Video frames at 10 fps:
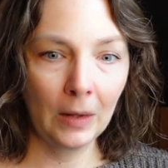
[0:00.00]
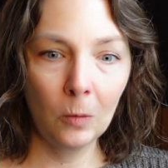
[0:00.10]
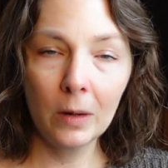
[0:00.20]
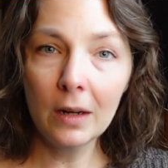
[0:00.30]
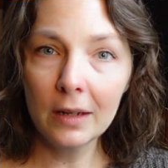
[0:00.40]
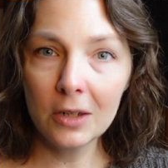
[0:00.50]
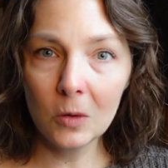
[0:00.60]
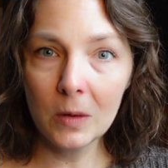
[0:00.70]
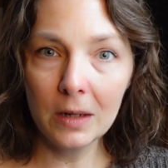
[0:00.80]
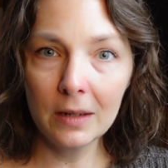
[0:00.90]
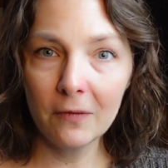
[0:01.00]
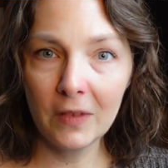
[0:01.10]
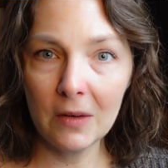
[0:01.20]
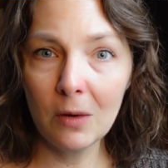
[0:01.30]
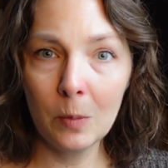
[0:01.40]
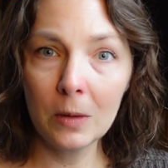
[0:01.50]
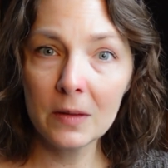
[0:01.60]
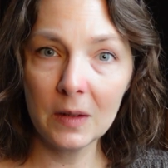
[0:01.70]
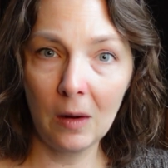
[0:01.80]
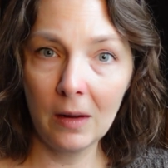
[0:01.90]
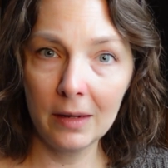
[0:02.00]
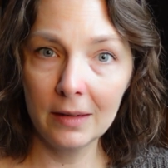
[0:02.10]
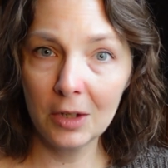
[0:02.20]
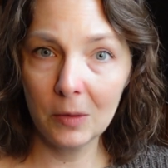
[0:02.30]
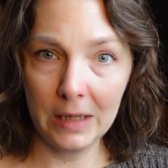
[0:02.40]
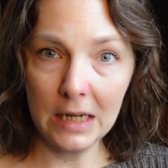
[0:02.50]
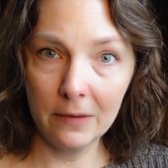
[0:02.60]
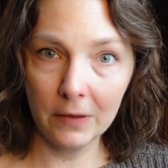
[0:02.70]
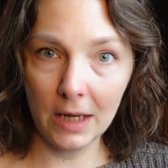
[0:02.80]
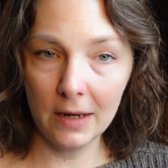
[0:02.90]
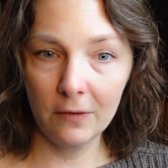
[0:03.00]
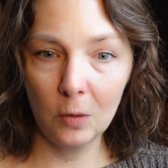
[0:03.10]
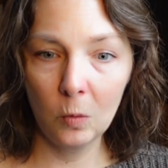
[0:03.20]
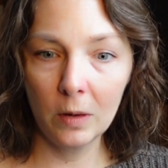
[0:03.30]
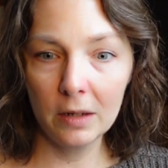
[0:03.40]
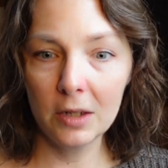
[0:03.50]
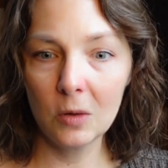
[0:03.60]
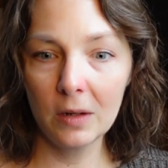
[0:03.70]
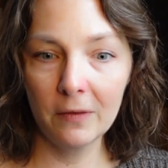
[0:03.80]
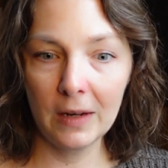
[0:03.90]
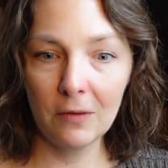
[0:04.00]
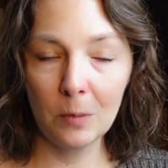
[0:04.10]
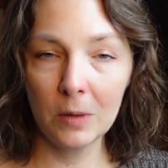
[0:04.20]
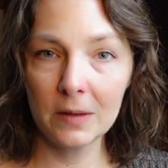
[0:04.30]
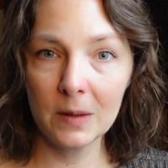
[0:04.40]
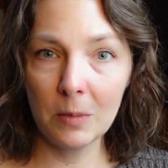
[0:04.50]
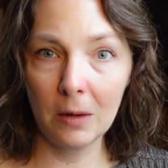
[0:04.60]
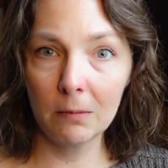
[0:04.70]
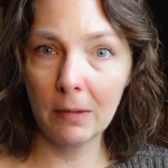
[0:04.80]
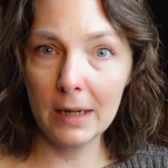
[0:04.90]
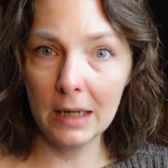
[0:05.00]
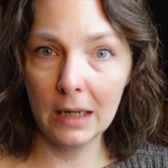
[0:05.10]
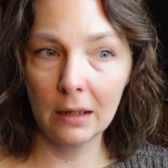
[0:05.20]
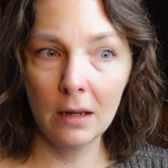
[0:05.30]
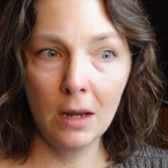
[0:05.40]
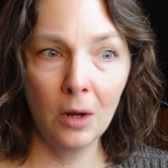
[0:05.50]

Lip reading: What are your favorite books on the creative life? What are your favorite books about writing?